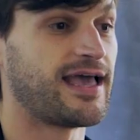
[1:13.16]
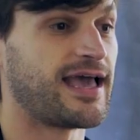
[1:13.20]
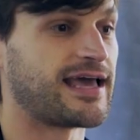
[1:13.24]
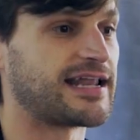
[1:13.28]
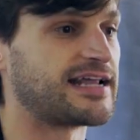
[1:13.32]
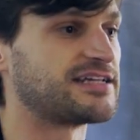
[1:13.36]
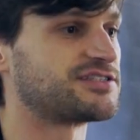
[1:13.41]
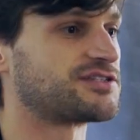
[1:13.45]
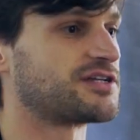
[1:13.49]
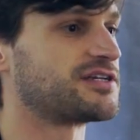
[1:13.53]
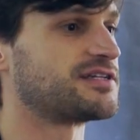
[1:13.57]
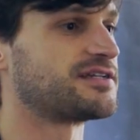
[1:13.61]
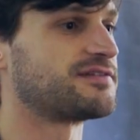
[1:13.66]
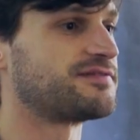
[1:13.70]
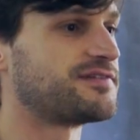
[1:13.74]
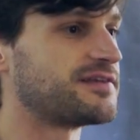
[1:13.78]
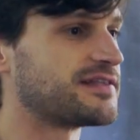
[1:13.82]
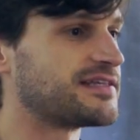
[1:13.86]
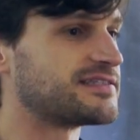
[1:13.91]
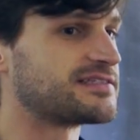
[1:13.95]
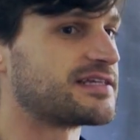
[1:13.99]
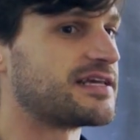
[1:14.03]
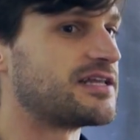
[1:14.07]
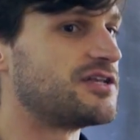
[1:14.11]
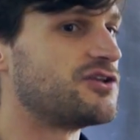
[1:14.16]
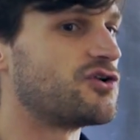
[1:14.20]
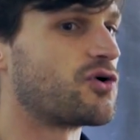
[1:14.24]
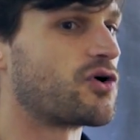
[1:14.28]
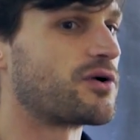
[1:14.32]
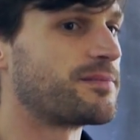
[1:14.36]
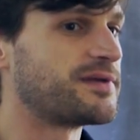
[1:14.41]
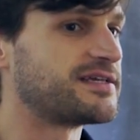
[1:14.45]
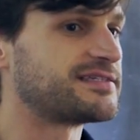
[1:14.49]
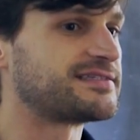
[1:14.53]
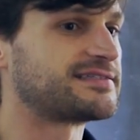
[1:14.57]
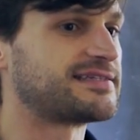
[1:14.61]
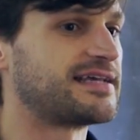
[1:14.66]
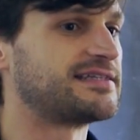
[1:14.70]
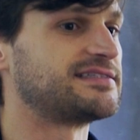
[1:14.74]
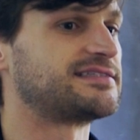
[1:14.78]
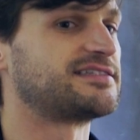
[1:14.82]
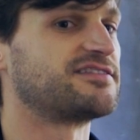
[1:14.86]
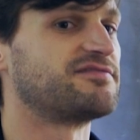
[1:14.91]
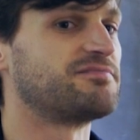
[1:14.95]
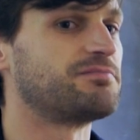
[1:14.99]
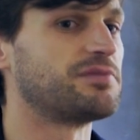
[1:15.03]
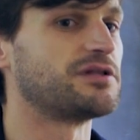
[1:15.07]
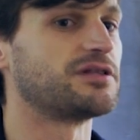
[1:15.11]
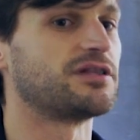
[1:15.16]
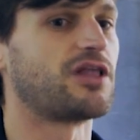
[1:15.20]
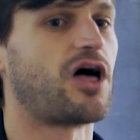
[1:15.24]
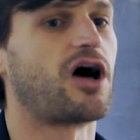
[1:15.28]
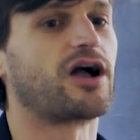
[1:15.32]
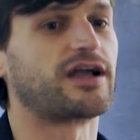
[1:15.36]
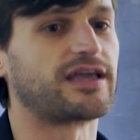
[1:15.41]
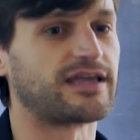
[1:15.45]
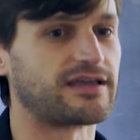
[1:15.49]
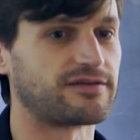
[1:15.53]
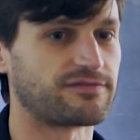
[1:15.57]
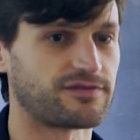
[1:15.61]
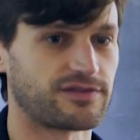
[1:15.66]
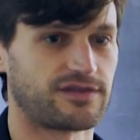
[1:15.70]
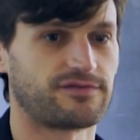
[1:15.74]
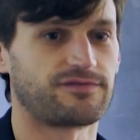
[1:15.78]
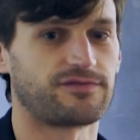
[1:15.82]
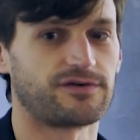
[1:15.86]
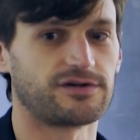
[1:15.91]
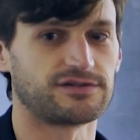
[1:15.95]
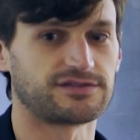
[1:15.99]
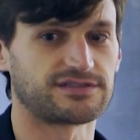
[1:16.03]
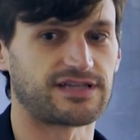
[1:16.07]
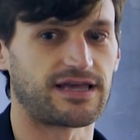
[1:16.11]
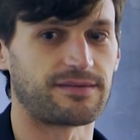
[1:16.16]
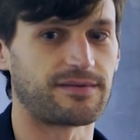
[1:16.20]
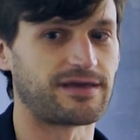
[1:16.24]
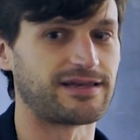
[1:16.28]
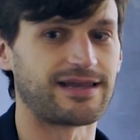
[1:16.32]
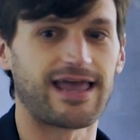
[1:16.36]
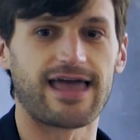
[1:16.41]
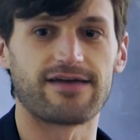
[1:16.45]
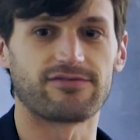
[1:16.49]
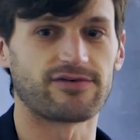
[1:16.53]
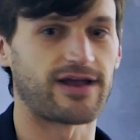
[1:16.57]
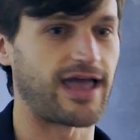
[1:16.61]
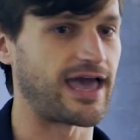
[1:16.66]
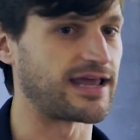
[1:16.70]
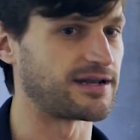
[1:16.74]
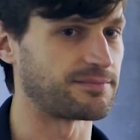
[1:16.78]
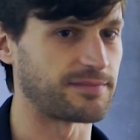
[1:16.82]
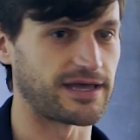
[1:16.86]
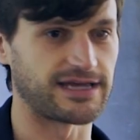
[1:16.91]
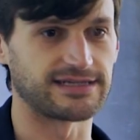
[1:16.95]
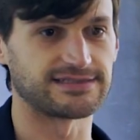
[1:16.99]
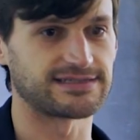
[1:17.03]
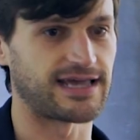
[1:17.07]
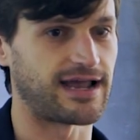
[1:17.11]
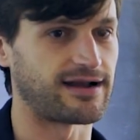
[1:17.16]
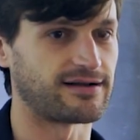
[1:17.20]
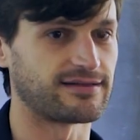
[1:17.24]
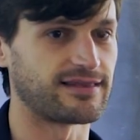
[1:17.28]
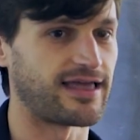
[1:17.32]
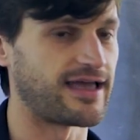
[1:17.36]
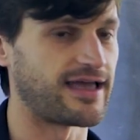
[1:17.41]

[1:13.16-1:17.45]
And I started to feel this enormous sense of belonging for the first time I'd ever had in my entire